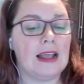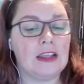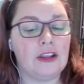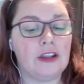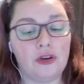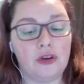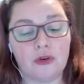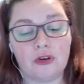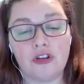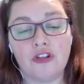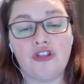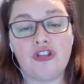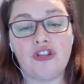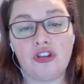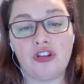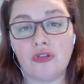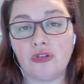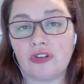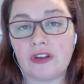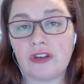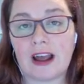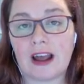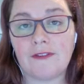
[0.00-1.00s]
You can
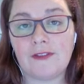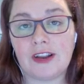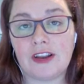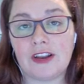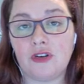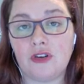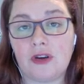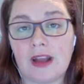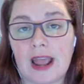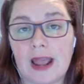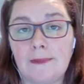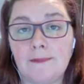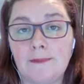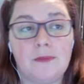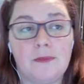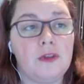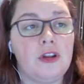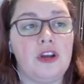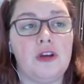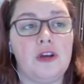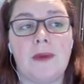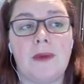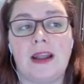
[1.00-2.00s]
choose to have it in your game.
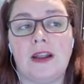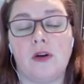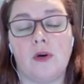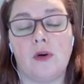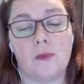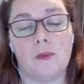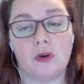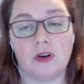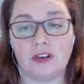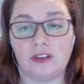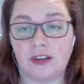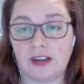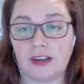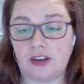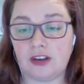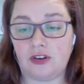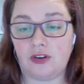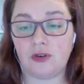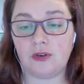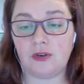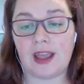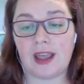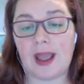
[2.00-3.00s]
You may not want it
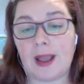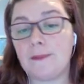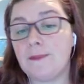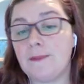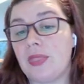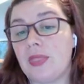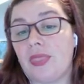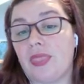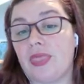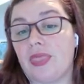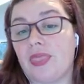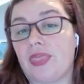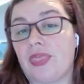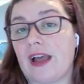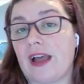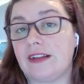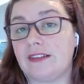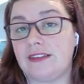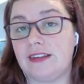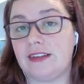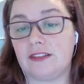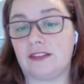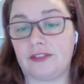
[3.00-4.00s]
in your game.
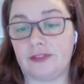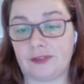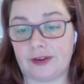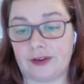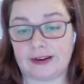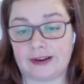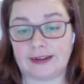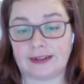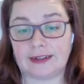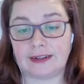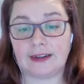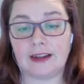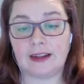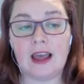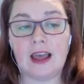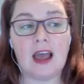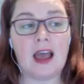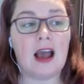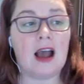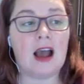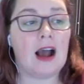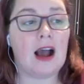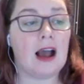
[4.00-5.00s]
That is fine.
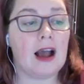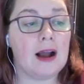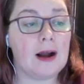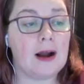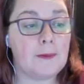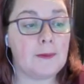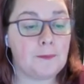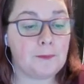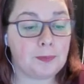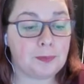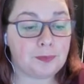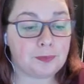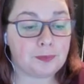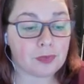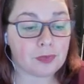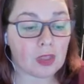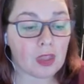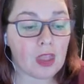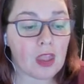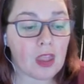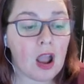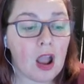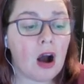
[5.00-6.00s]

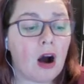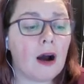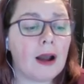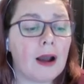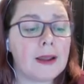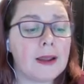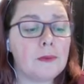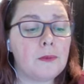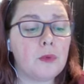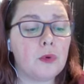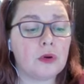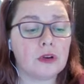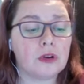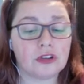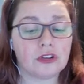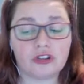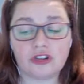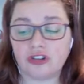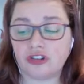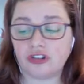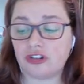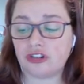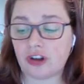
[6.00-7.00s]
I want
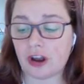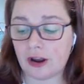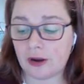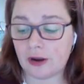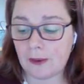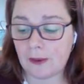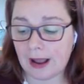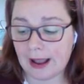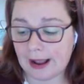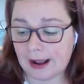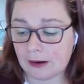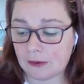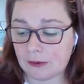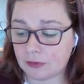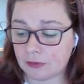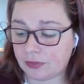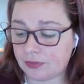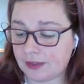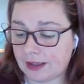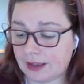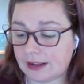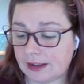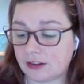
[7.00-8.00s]
to show how
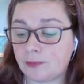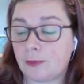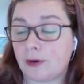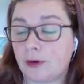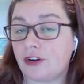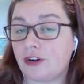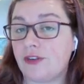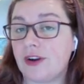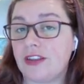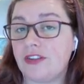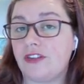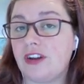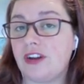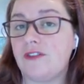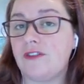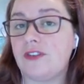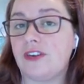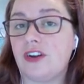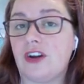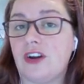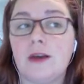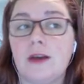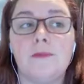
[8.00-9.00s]
things progressed
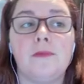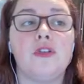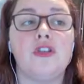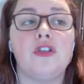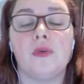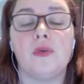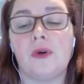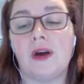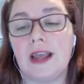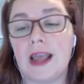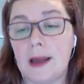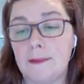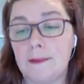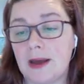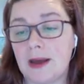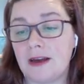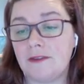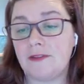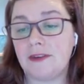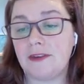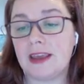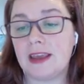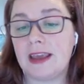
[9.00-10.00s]
over time, so I am
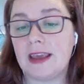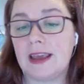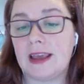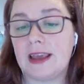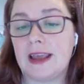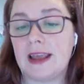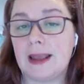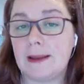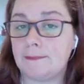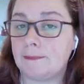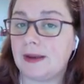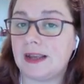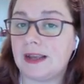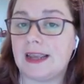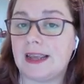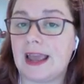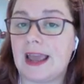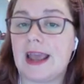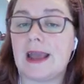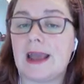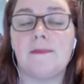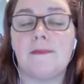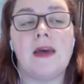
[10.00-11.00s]
having it in my
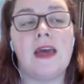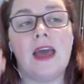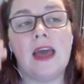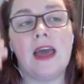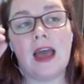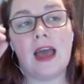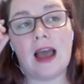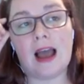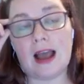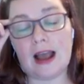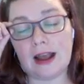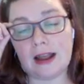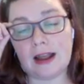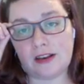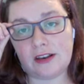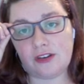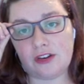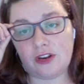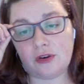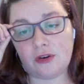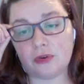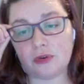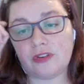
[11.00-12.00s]
game,
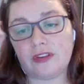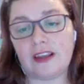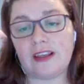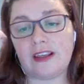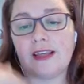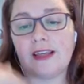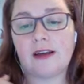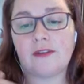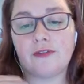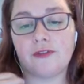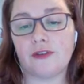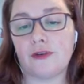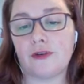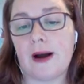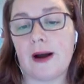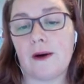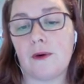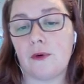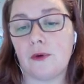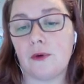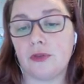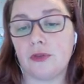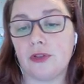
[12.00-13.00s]
and you'll see that
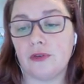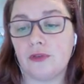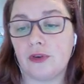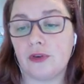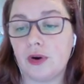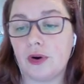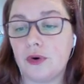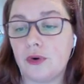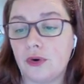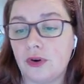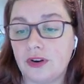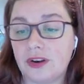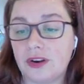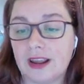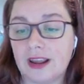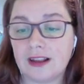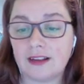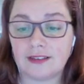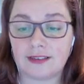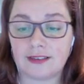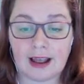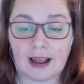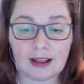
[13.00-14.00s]
throughout all the
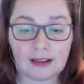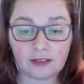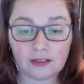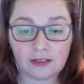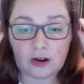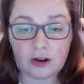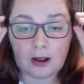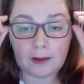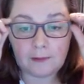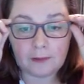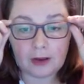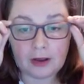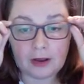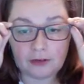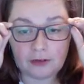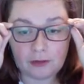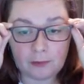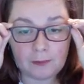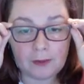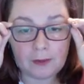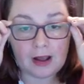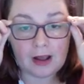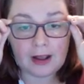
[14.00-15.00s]
recordings as time
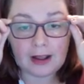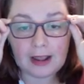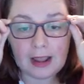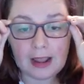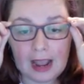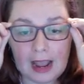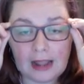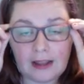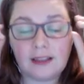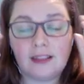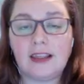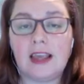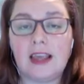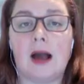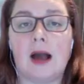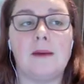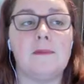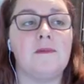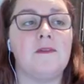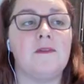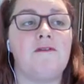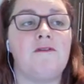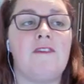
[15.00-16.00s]
goes by, and the
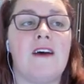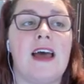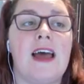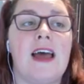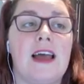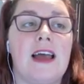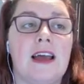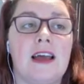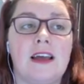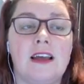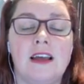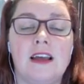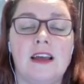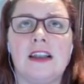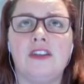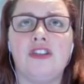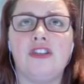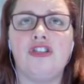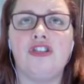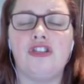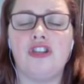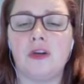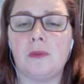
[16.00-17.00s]
unfair and
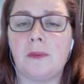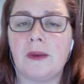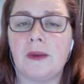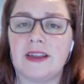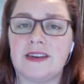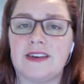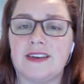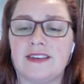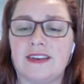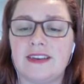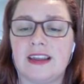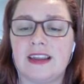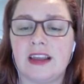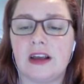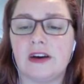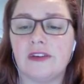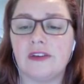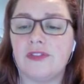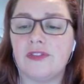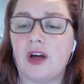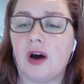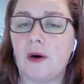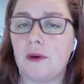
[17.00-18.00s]
the stupidity
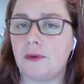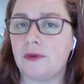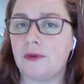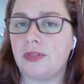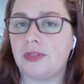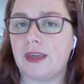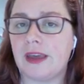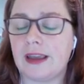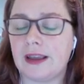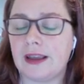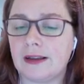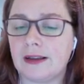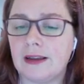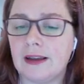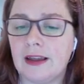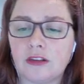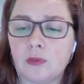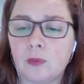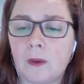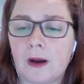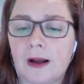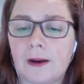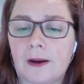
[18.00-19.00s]
of the whole thing
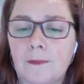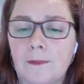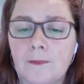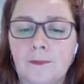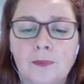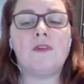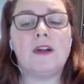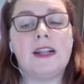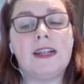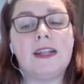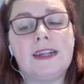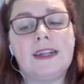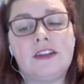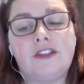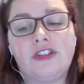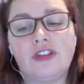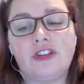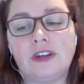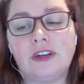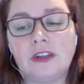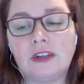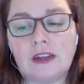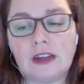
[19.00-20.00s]
as well.
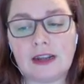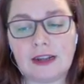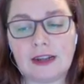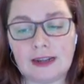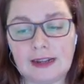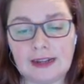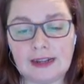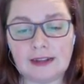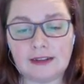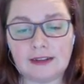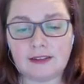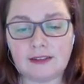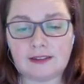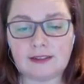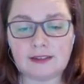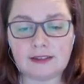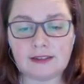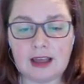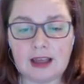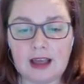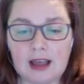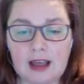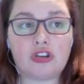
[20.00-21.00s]
Religion
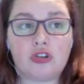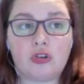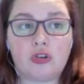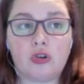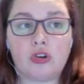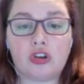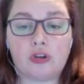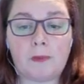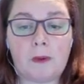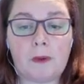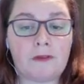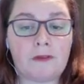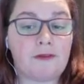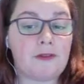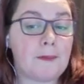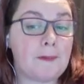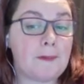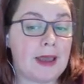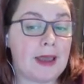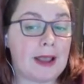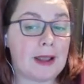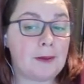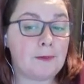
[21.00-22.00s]
is a sore spot for
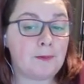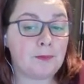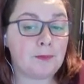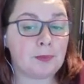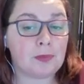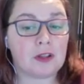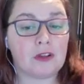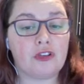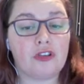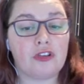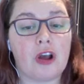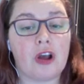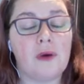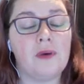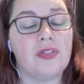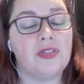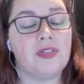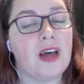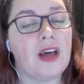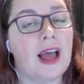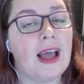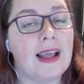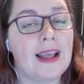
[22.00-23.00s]
me, so
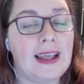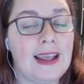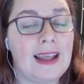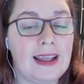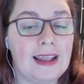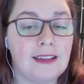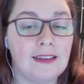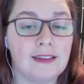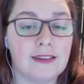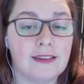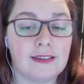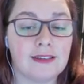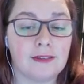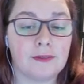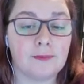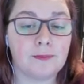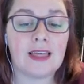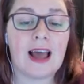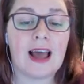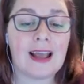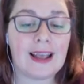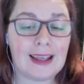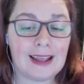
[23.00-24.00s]
that
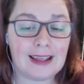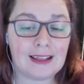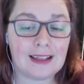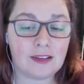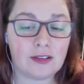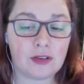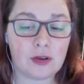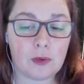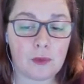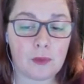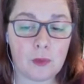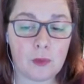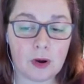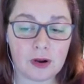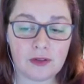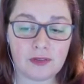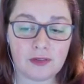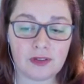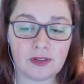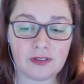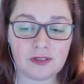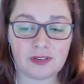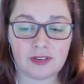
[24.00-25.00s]
is one
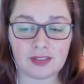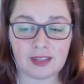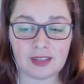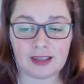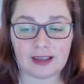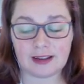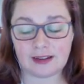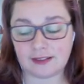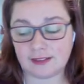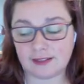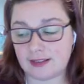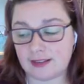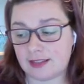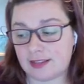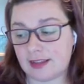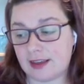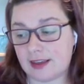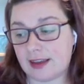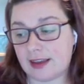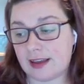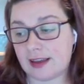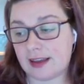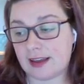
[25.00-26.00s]
of those things
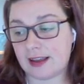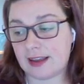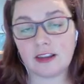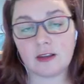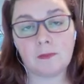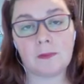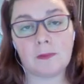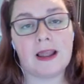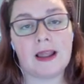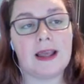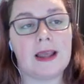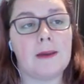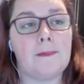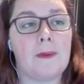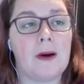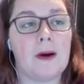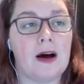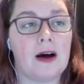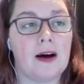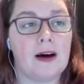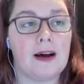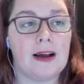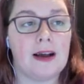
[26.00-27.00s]
that does play a
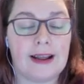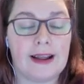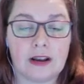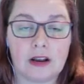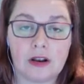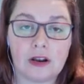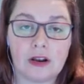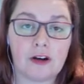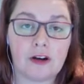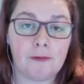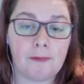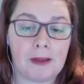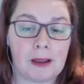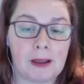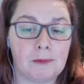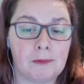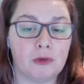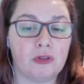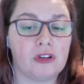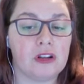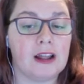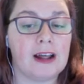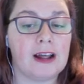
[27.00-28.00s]
part in a lot of
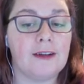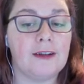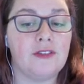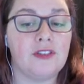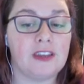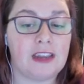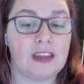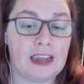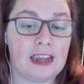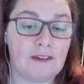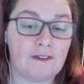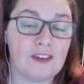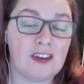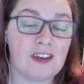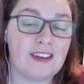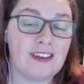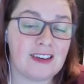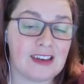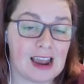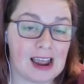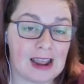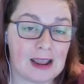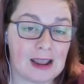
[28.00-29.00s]
people's lives even
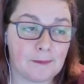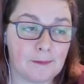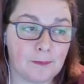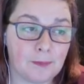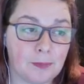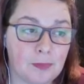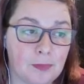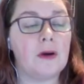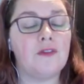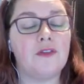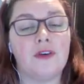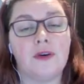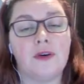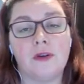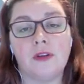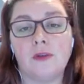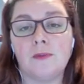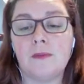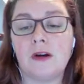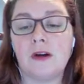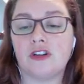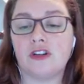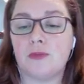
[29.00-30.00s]
today. However, it
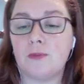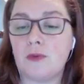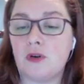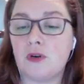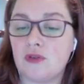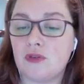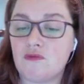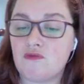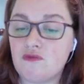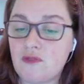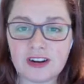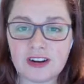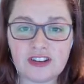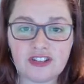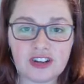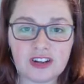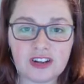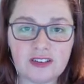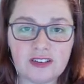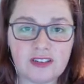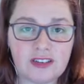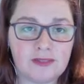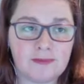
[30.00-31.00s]
was much more
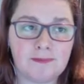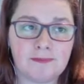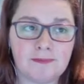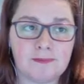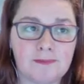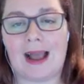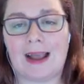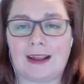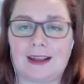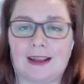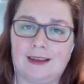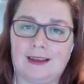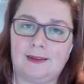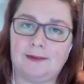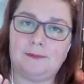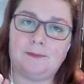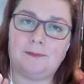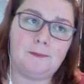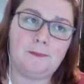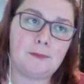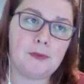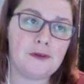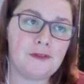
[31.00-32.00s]
rigid back
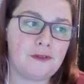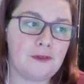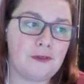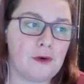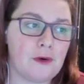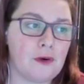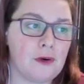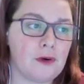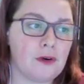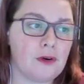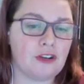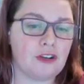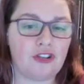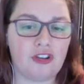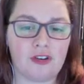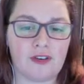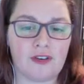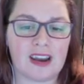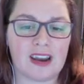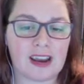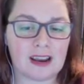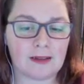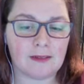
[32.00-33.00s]
before,
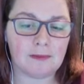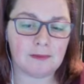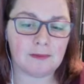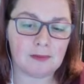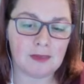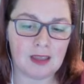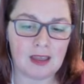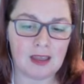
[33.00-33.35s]
during